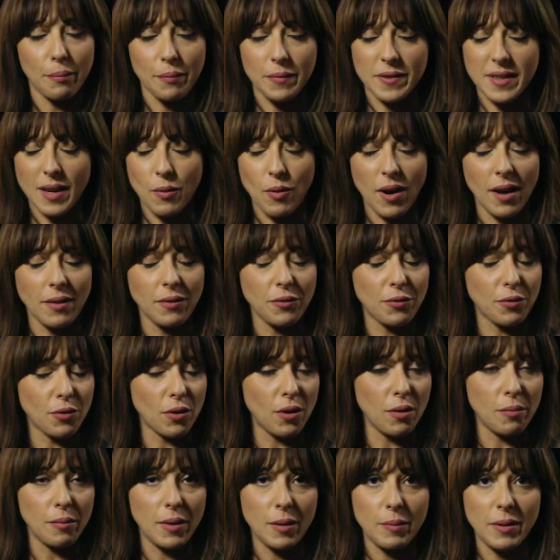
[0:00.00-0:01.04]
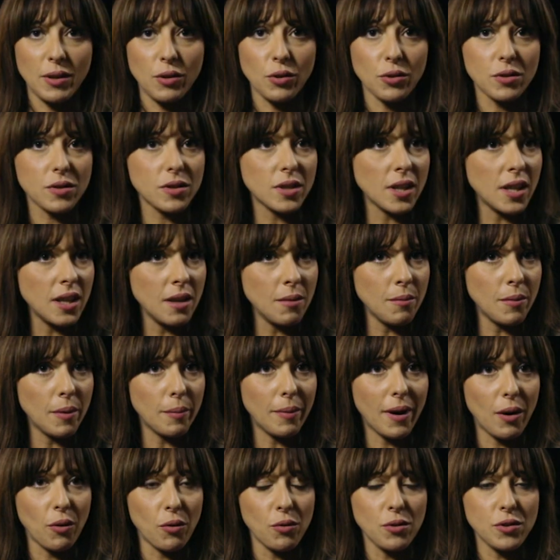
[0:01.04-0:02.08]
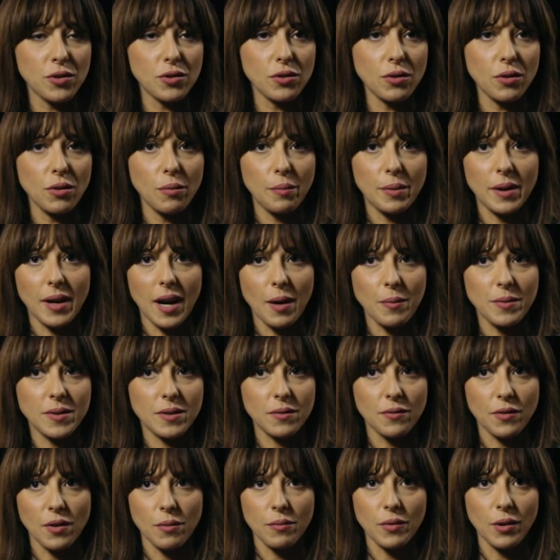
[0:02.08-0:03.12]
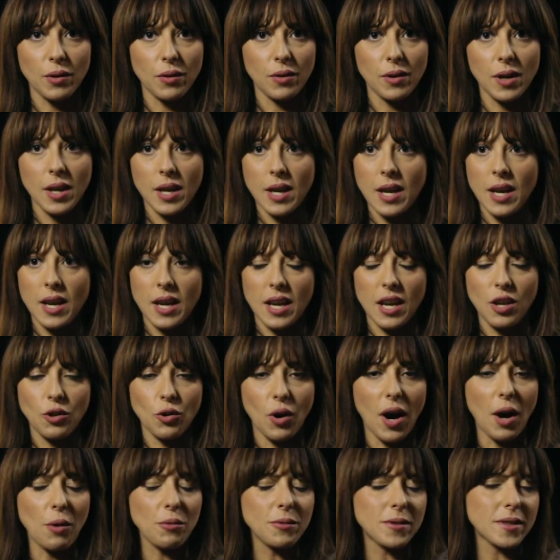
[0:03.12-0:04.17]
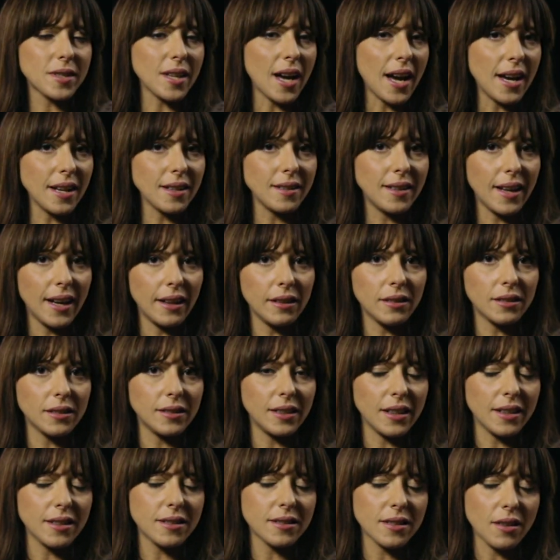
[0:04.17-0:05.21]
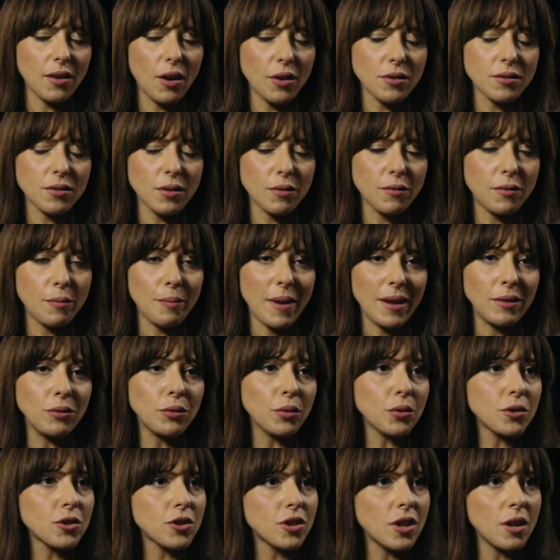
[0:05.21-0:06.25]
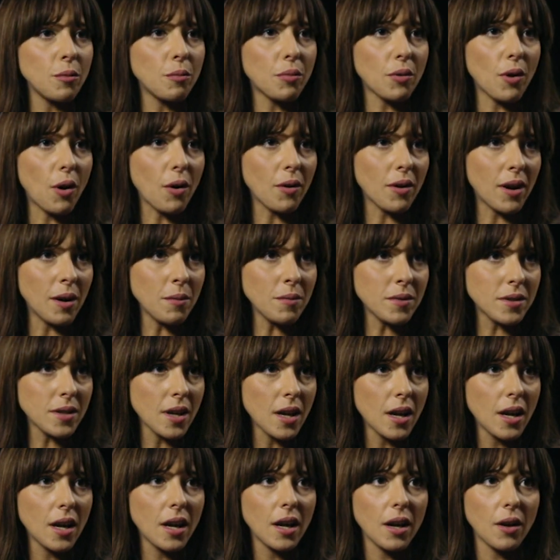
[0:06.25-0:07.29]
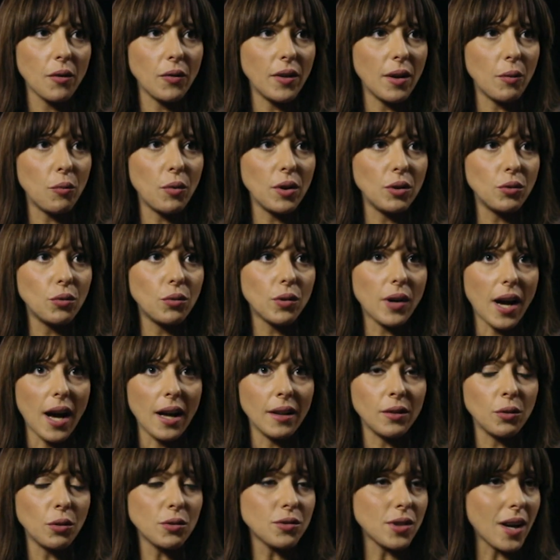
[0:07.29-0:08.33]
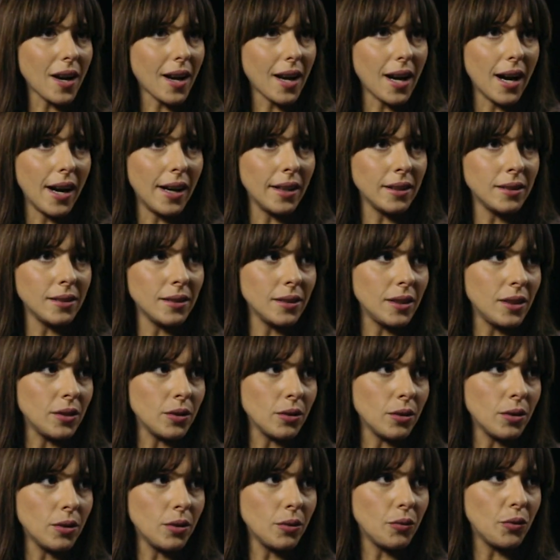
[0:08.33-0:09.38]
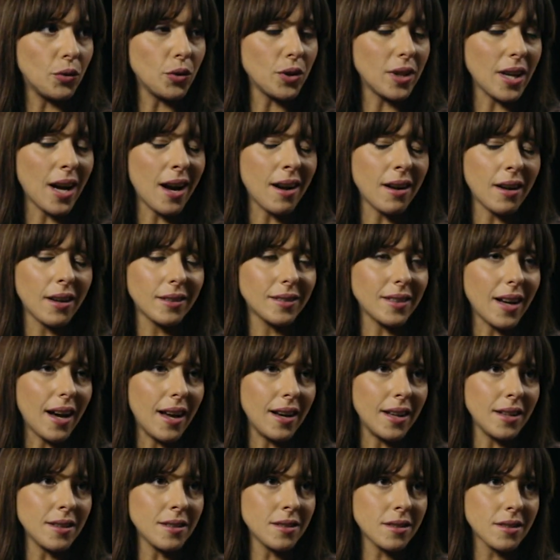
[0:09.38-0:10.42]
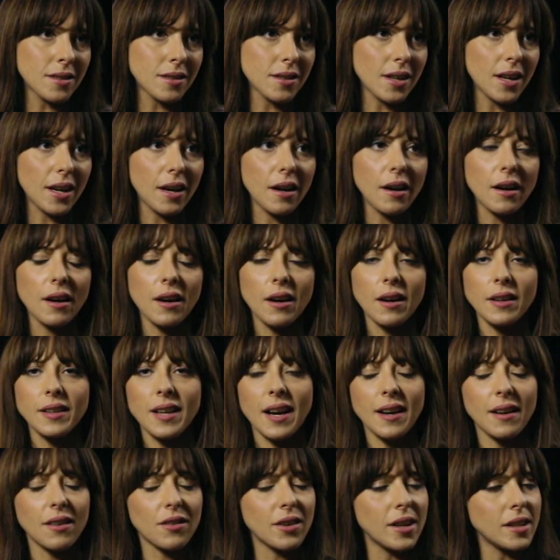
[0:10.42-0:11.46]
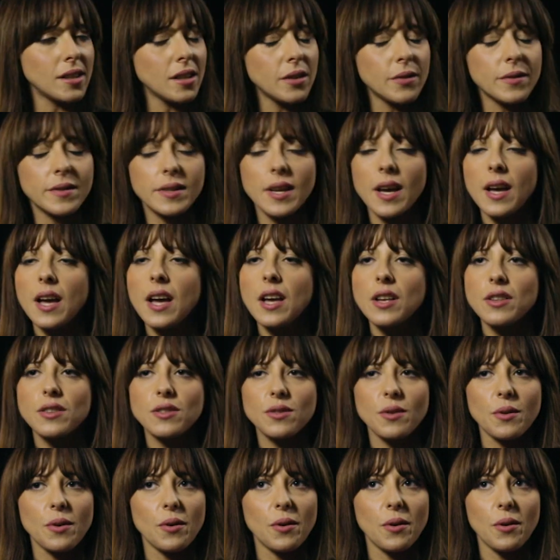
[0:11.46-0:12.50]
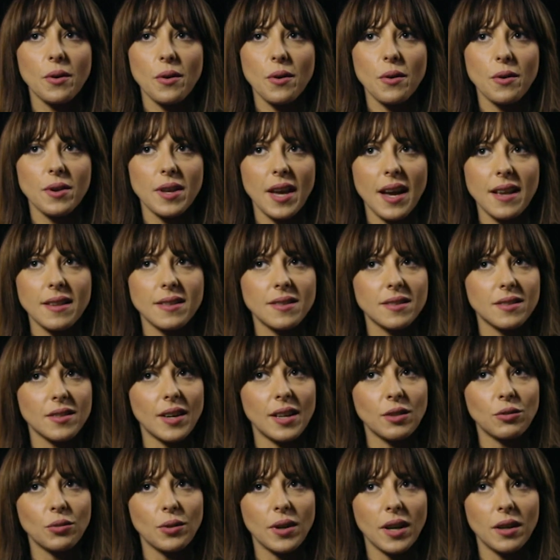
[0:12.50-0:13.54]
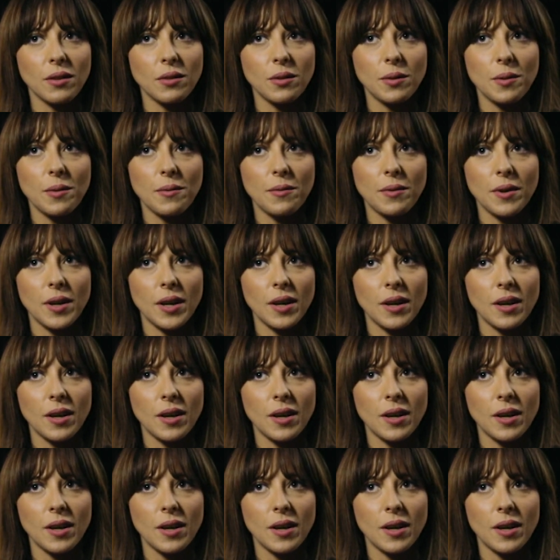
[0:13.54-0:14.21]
Someone from maybe your team, but also perhaps from your, you know, outside that. There is a lot of mentorship programs that we do run also at Cannes, you know, for young talents, young creatives. So yes, try to kind of